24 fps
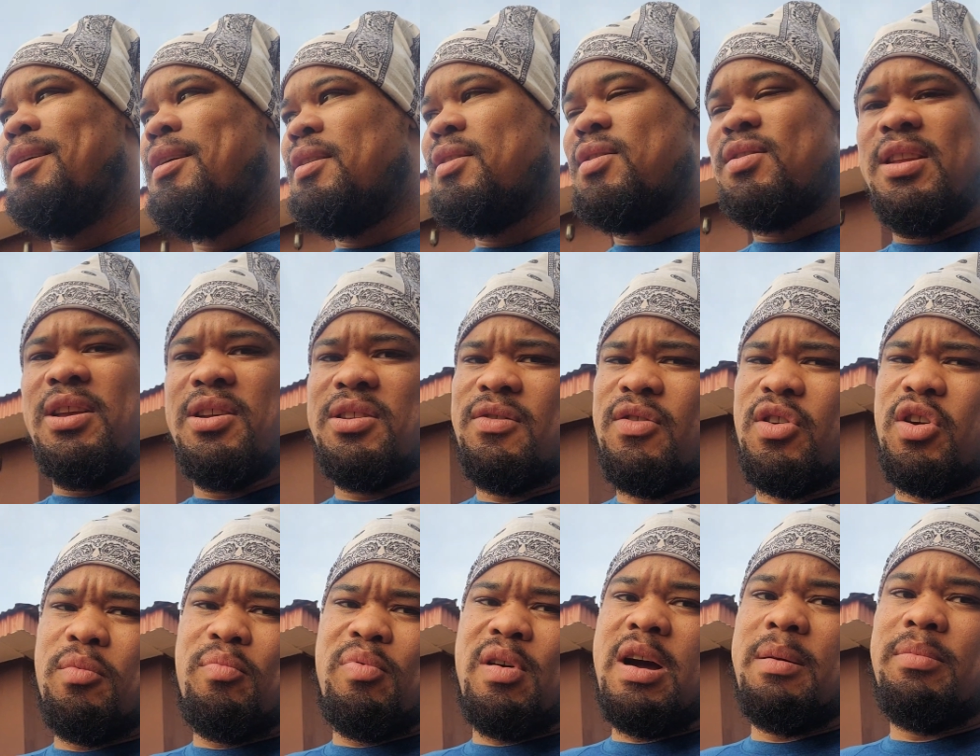Snails are
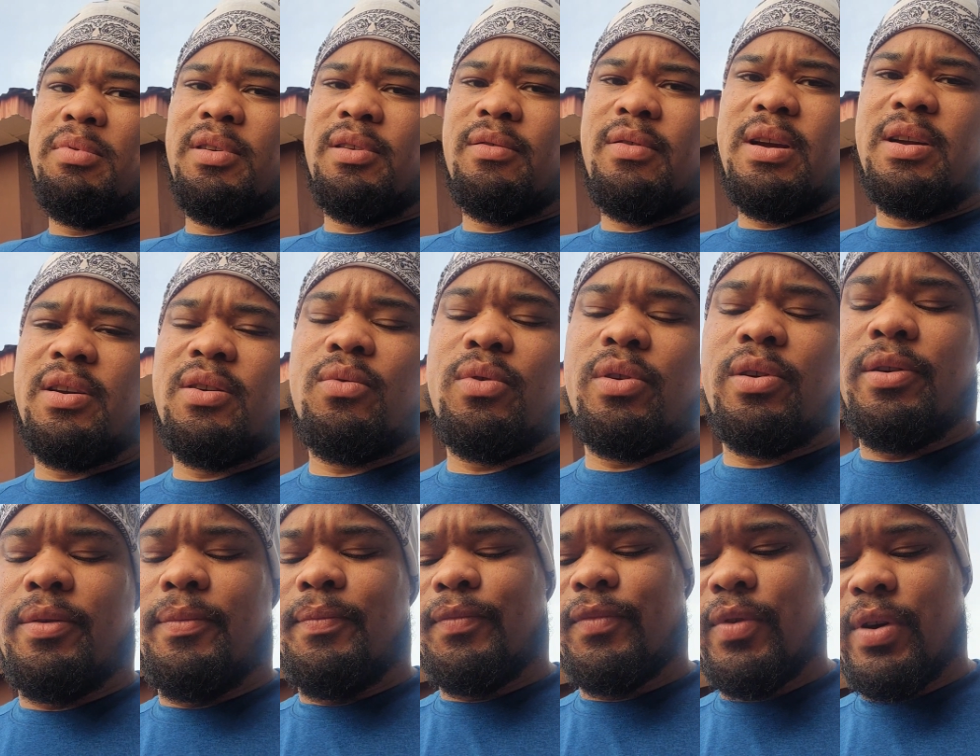very popular around the
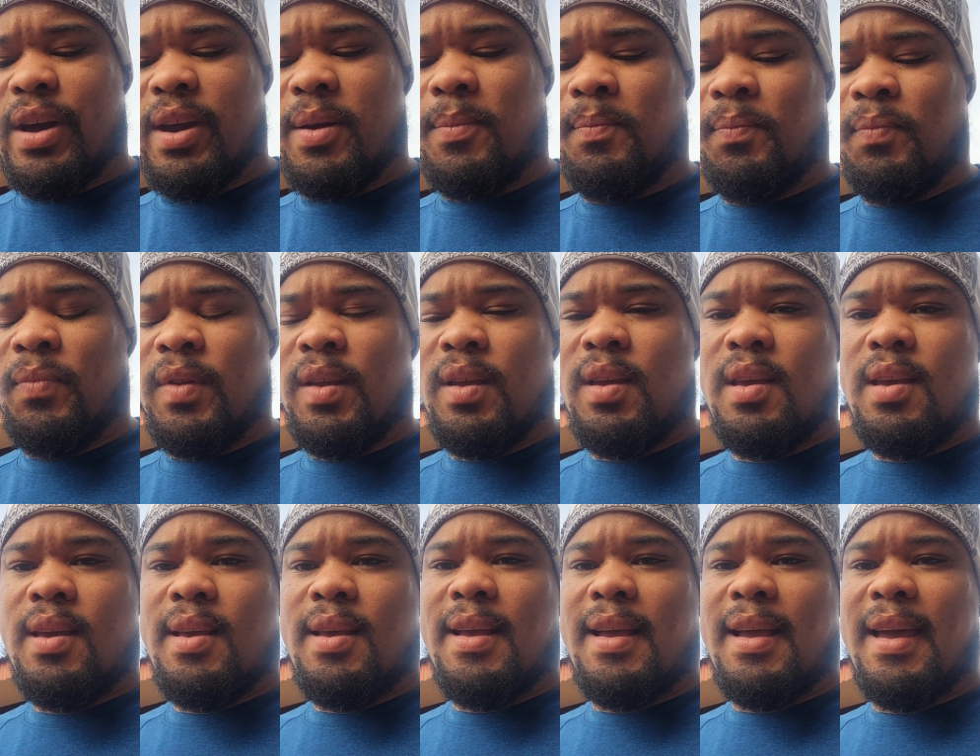world, right?
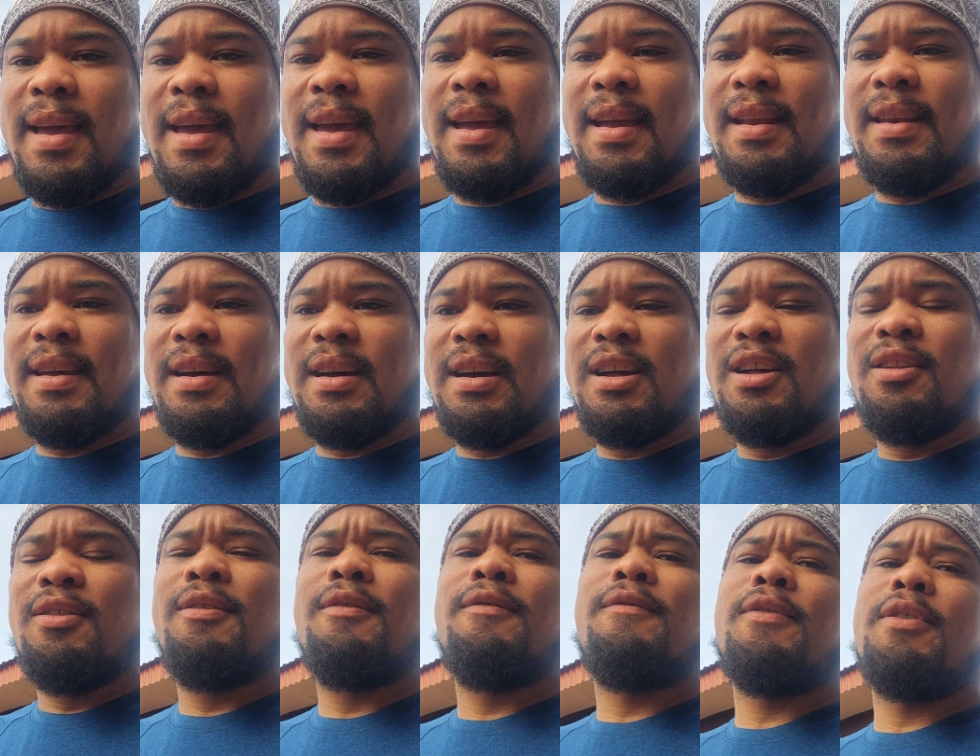And
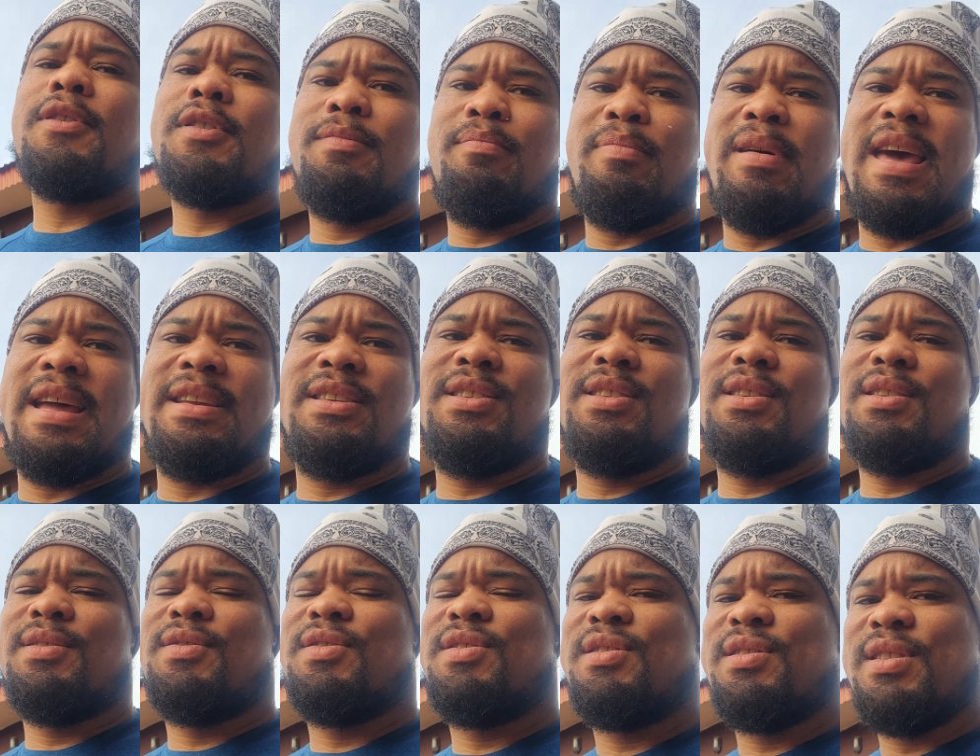the first batch
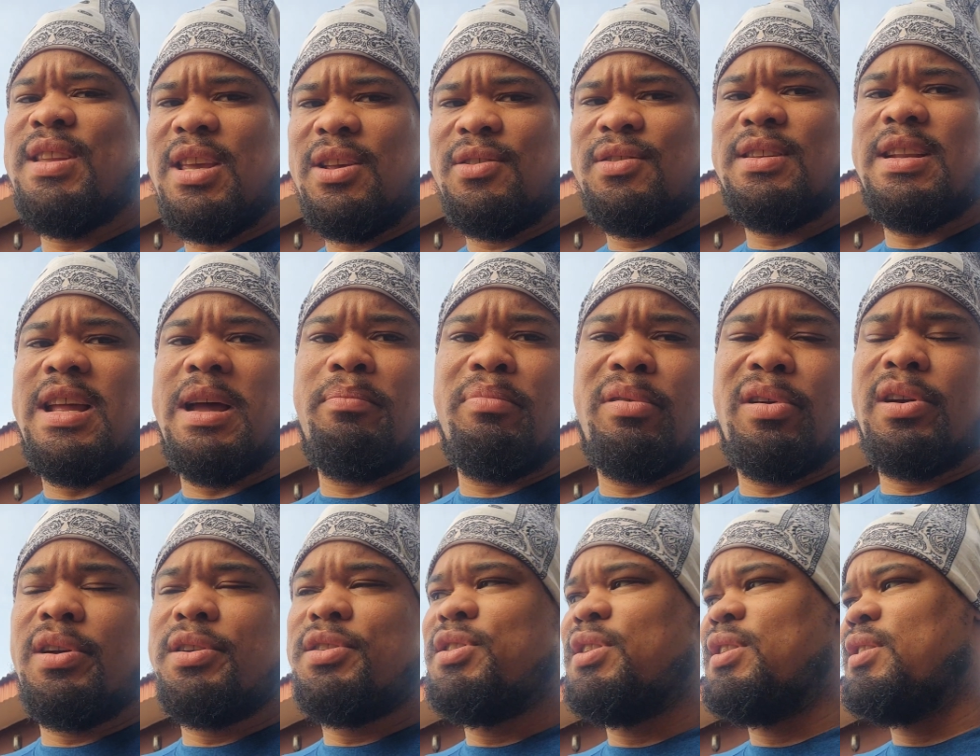of snails that I
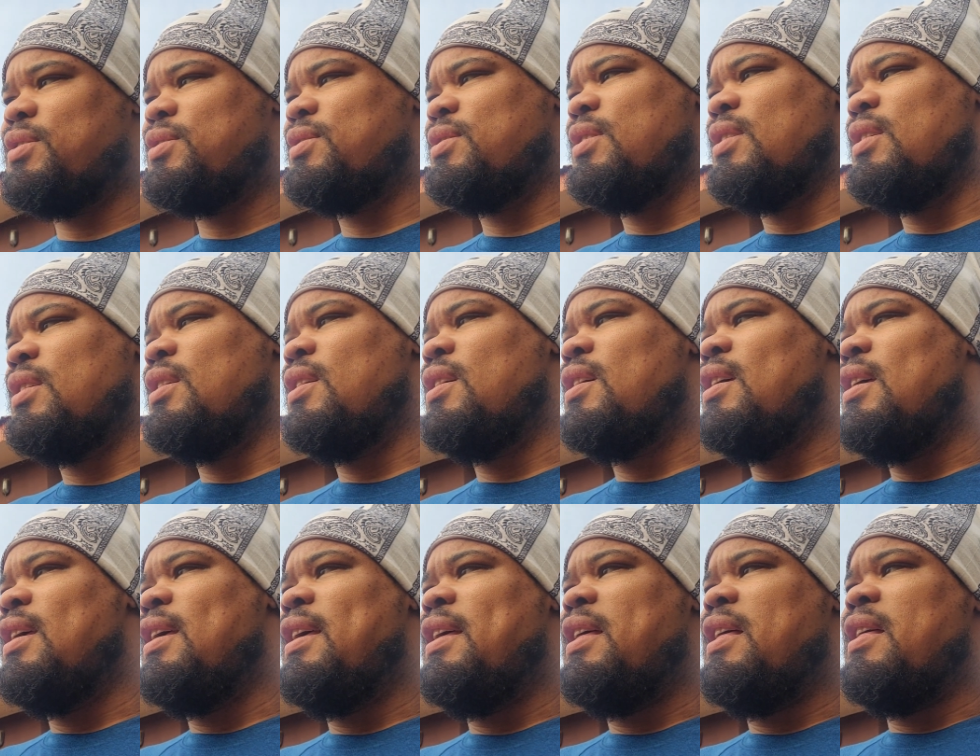purchased,
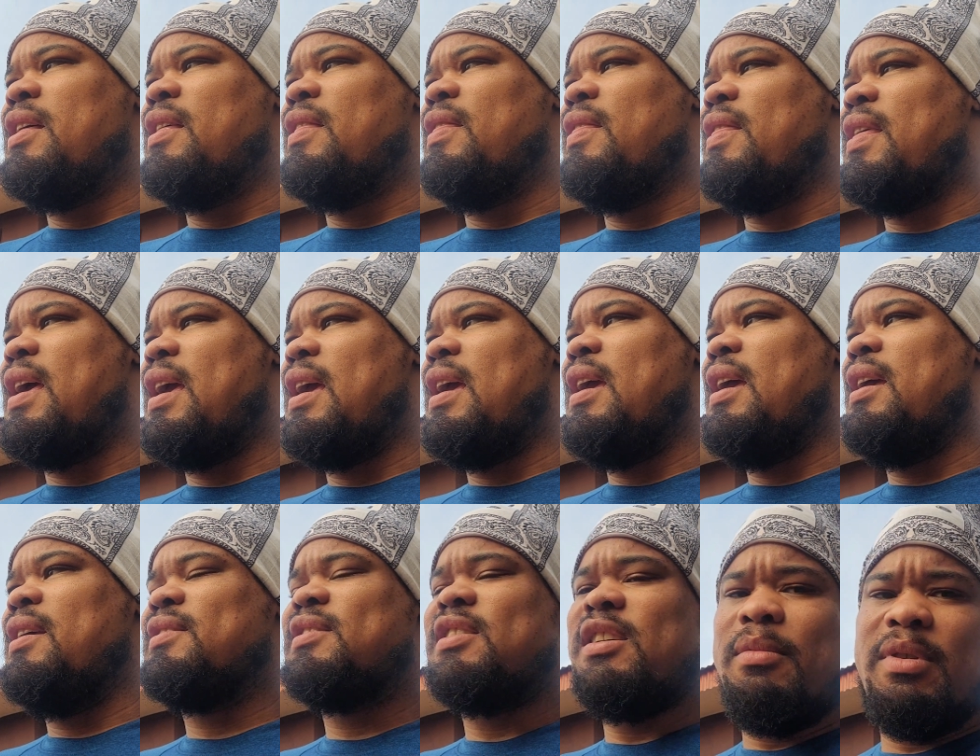
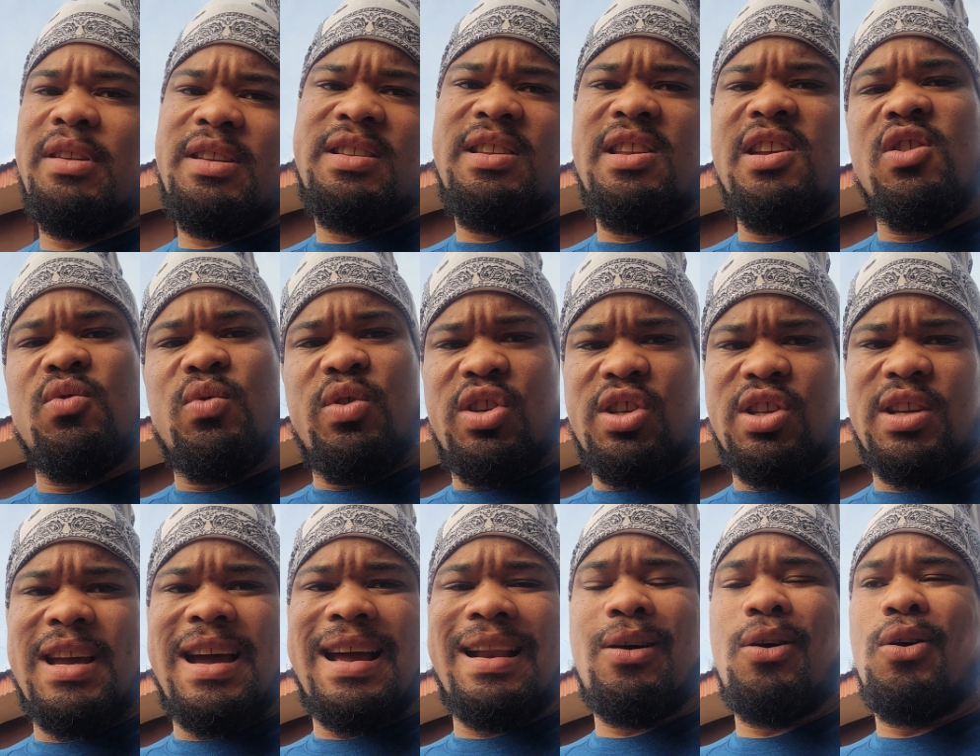some of the snails were
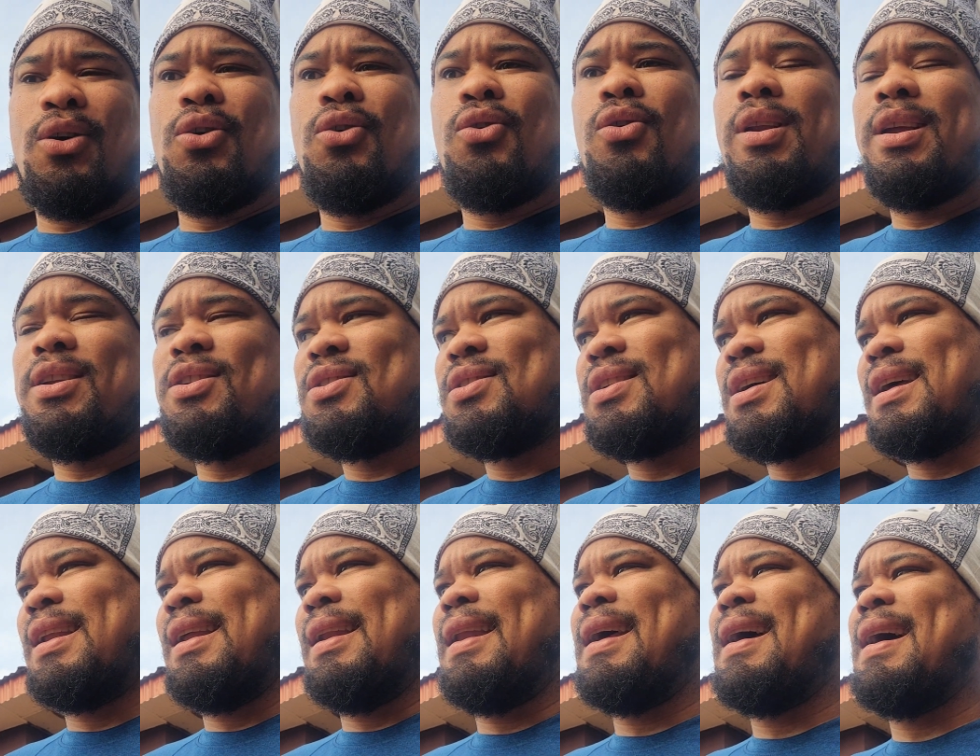just kind of old and they just
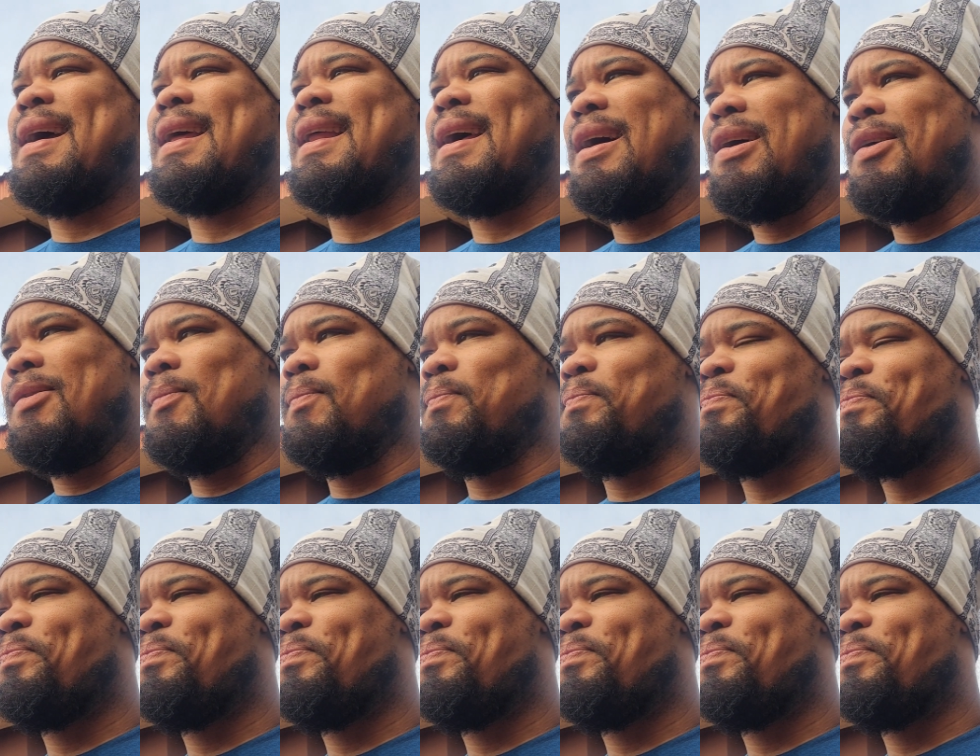kind of died out.